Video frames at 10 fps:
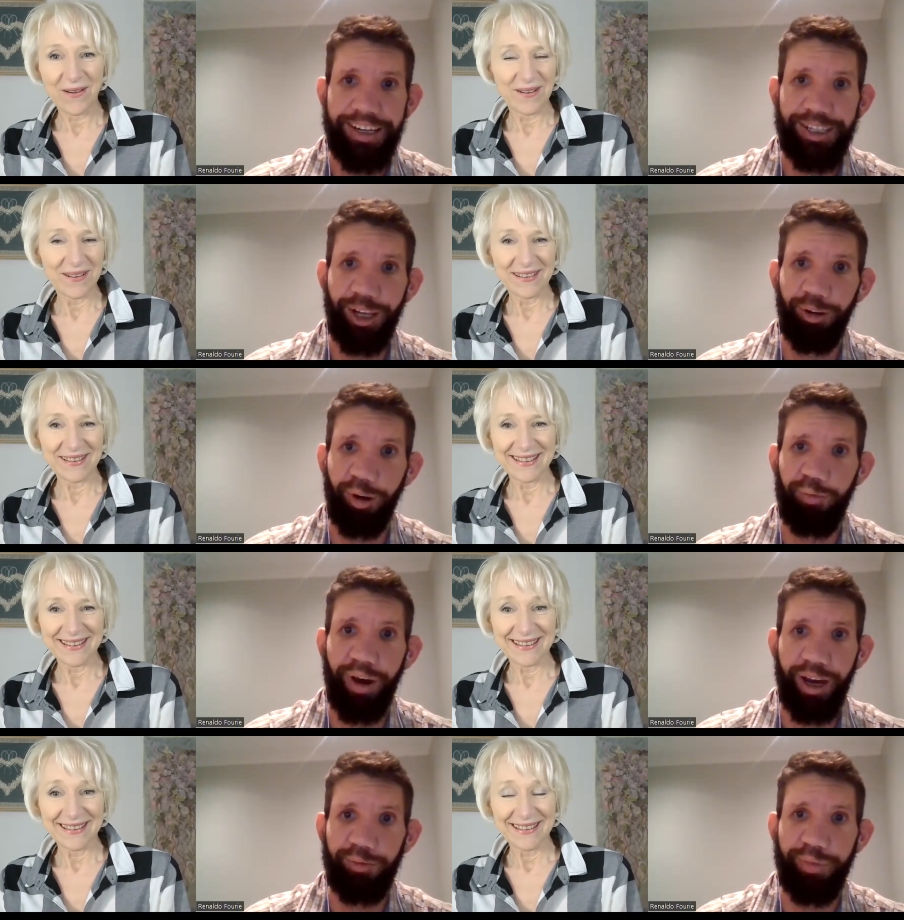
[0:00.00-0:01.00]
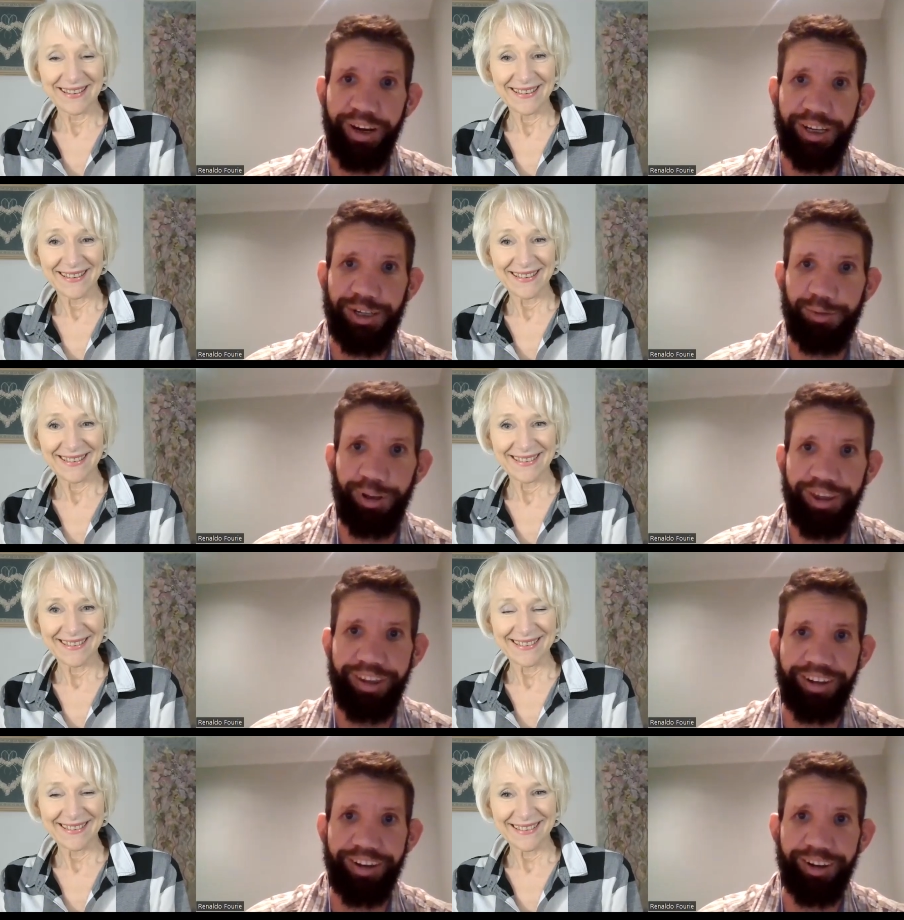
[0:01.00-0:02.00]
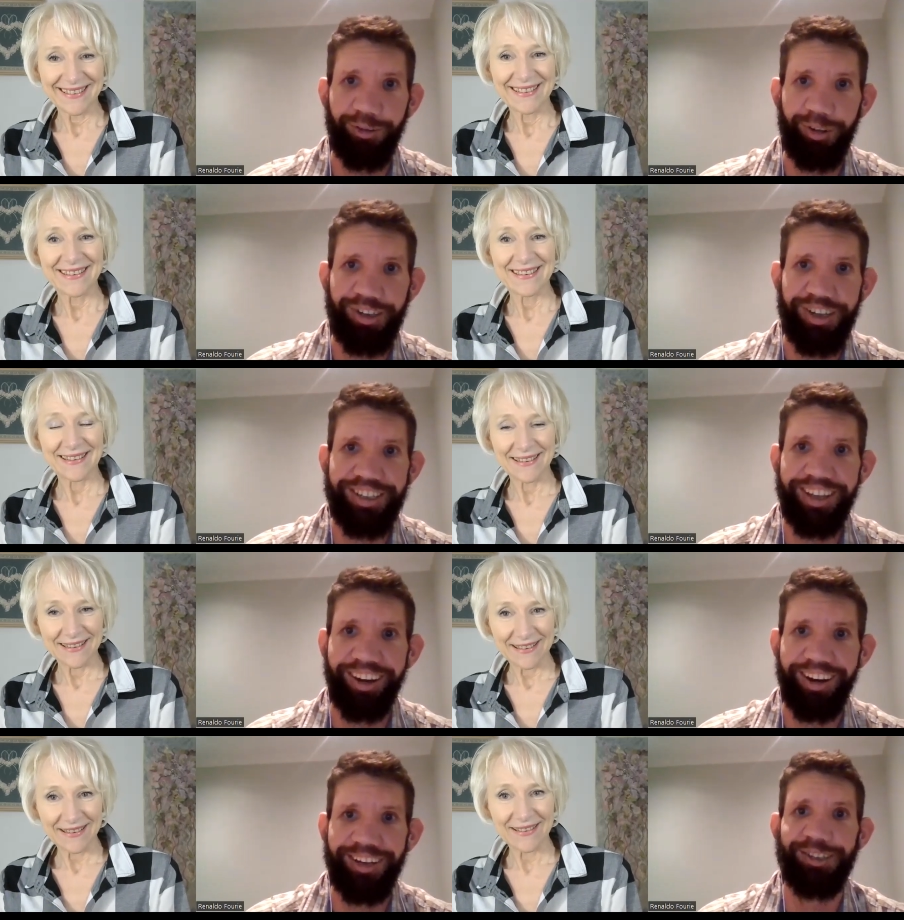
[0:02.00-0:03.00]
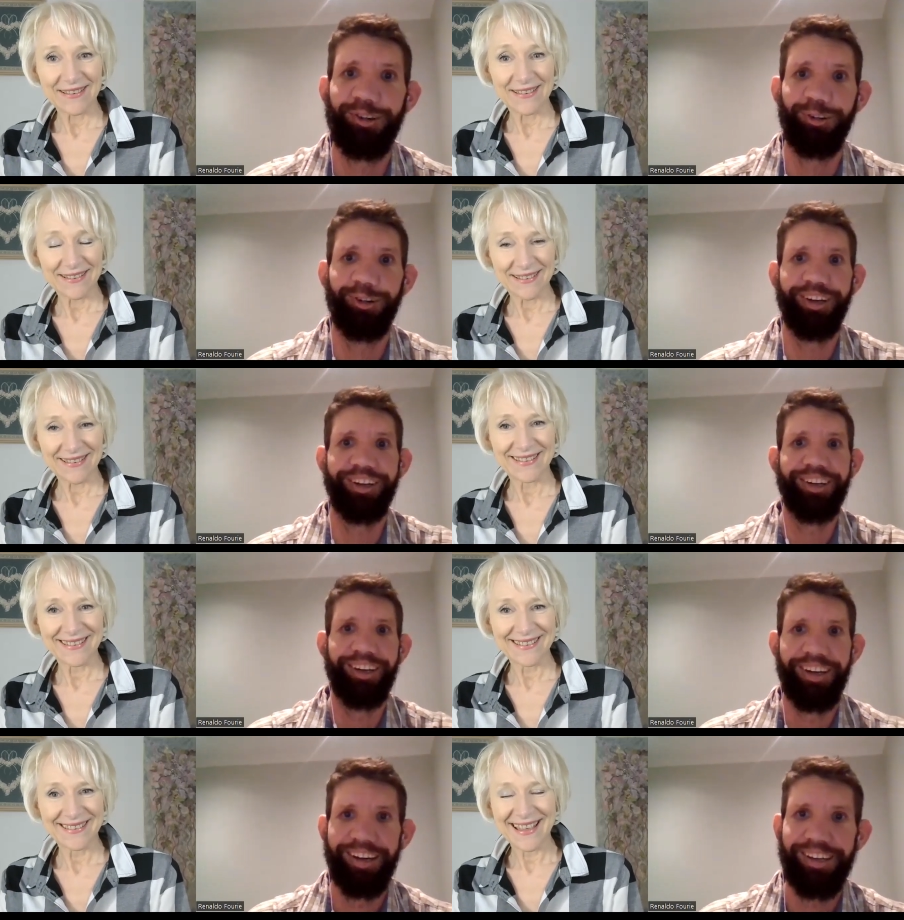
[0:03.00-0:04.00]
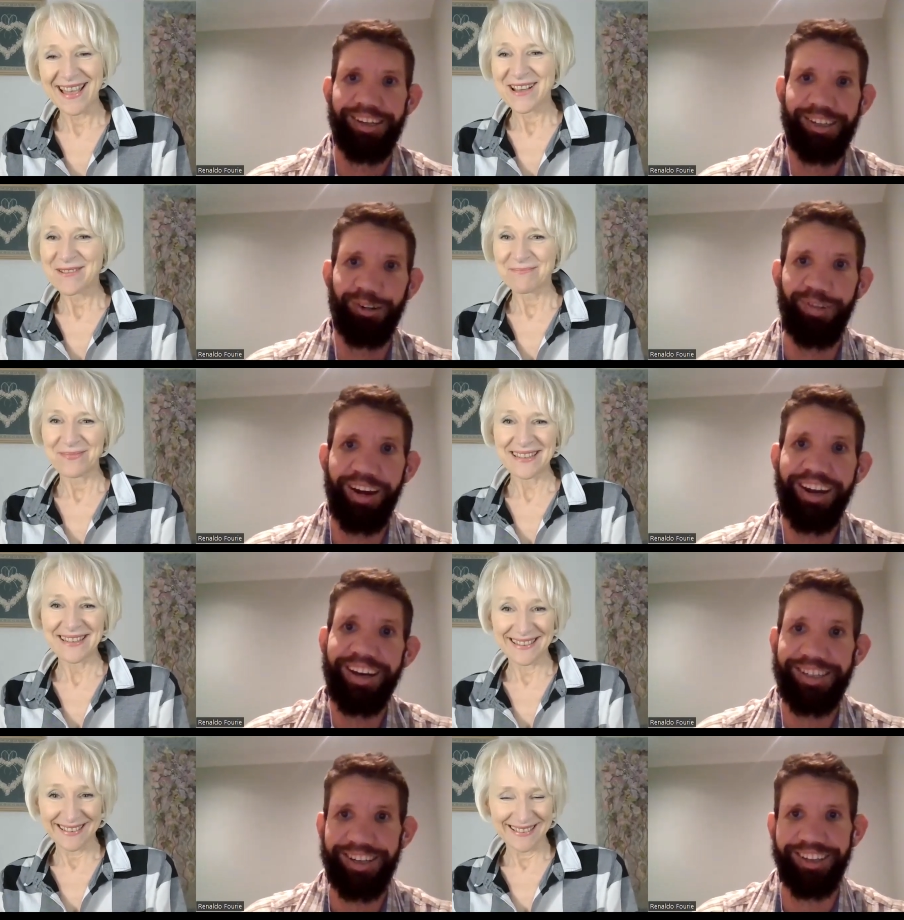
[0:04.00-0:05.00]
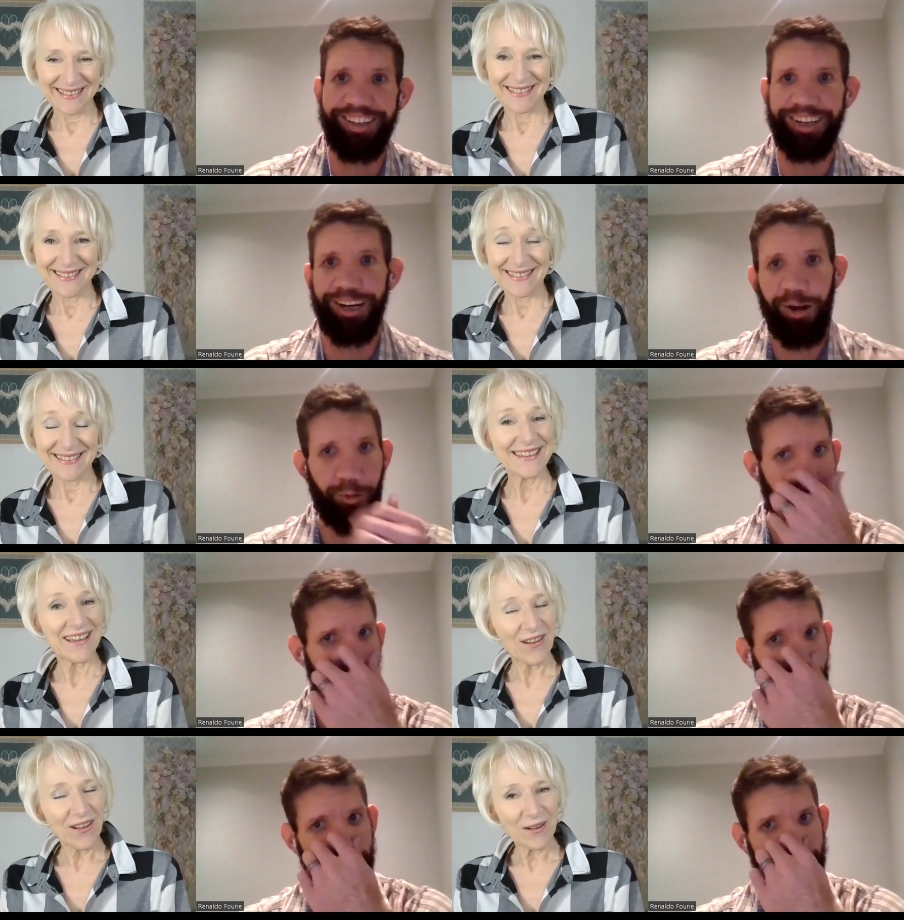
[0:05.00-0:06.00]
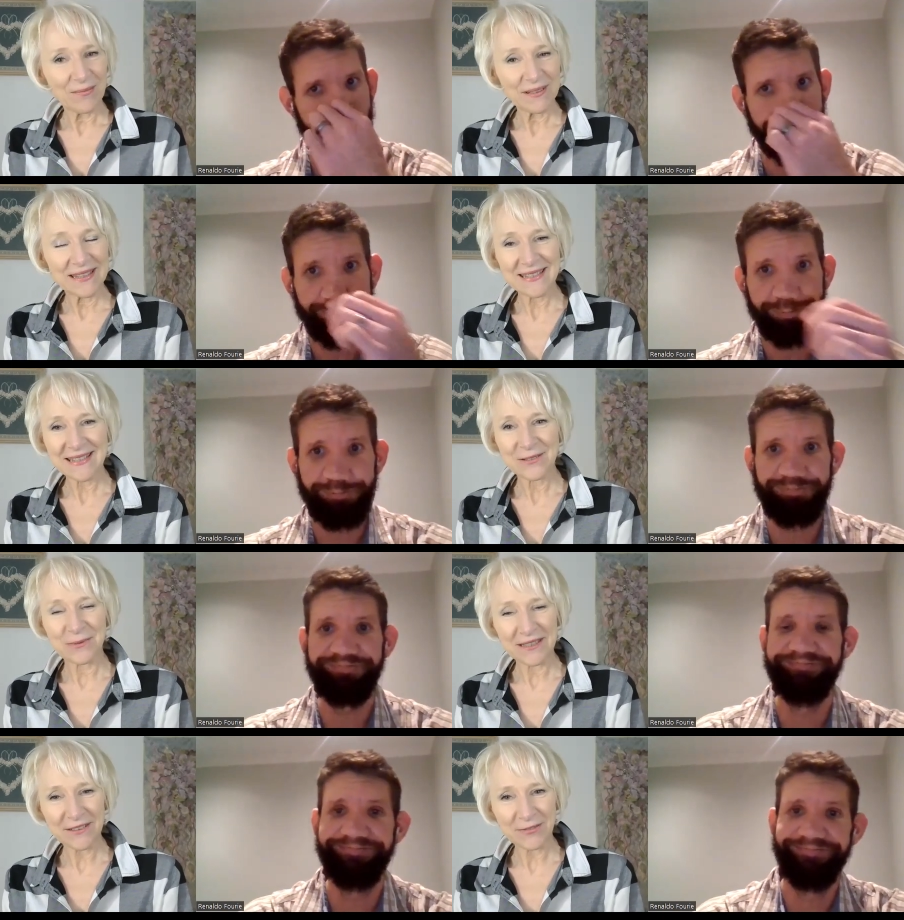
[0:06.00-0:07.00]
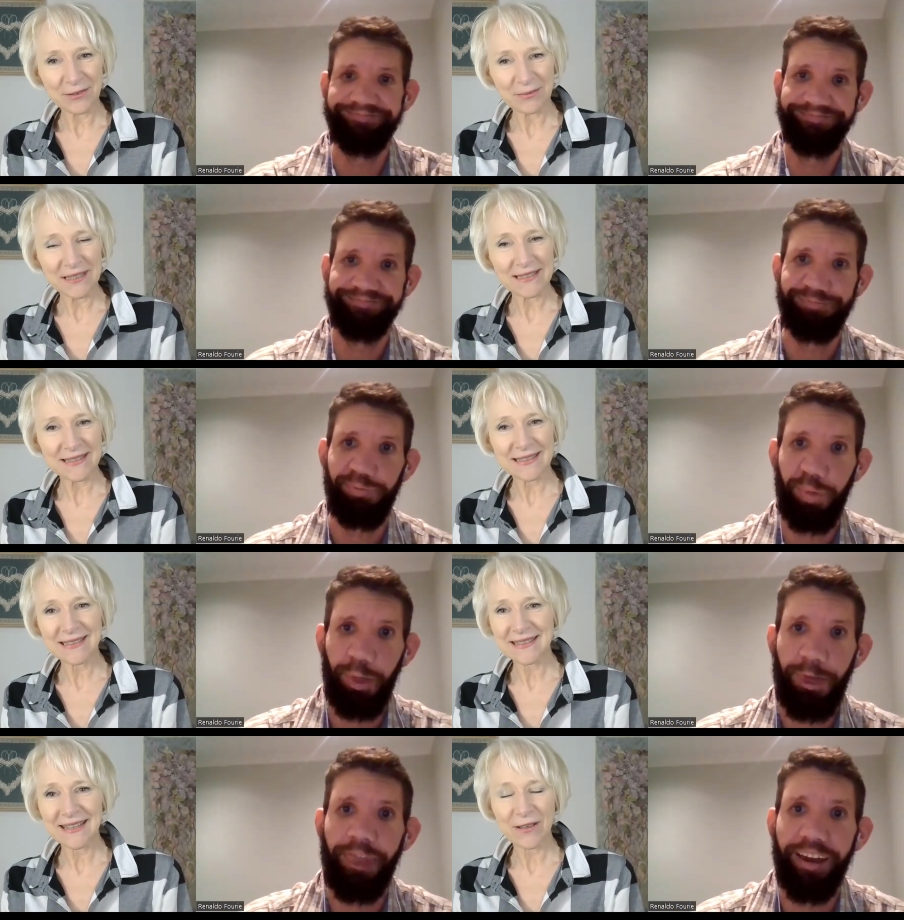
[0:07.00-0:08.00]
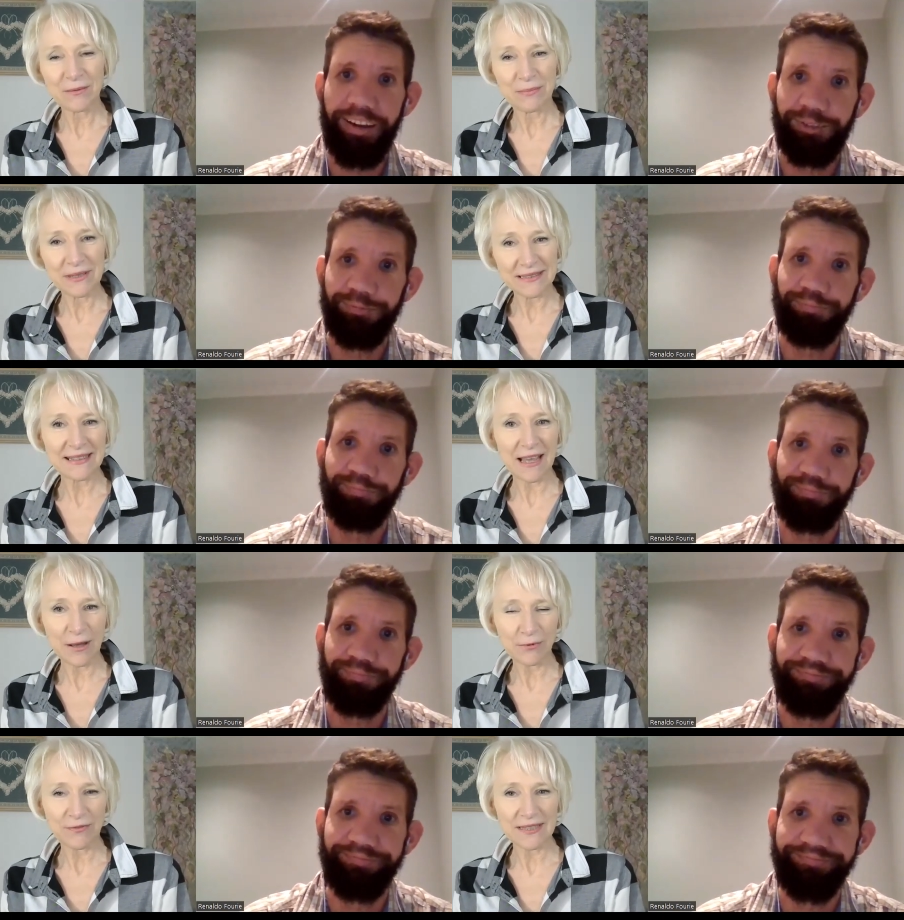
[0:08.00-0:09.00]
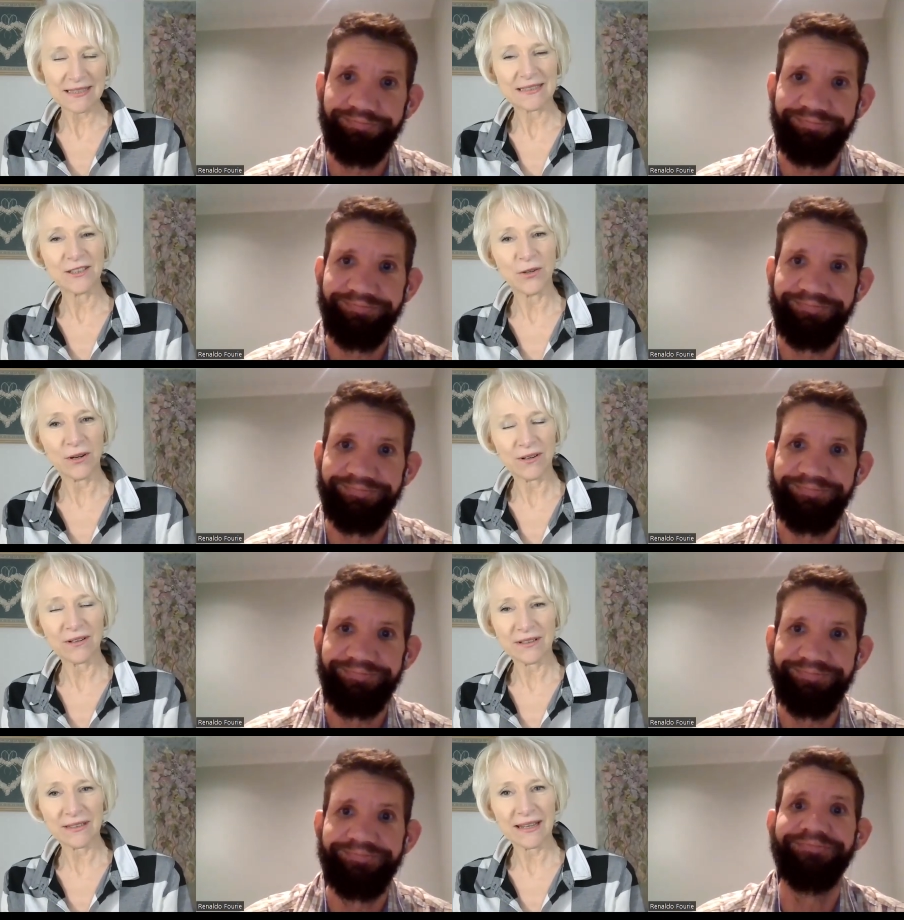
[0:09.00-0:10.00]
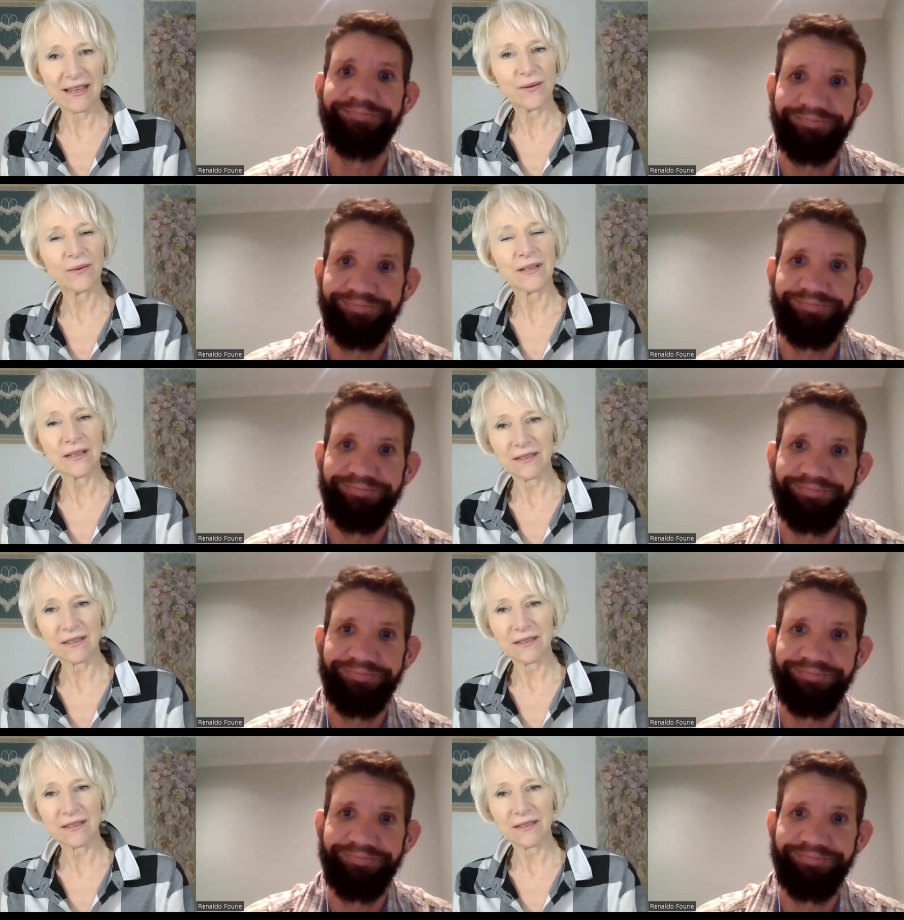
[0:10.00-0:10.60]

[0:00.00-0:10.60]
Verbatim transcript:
Speaker 1: still on a blank page with uh, with just the lines drawn in. So very exciting.
Speaker 2: Yeah, but this is wonderful because this is now the building up of it, and you are now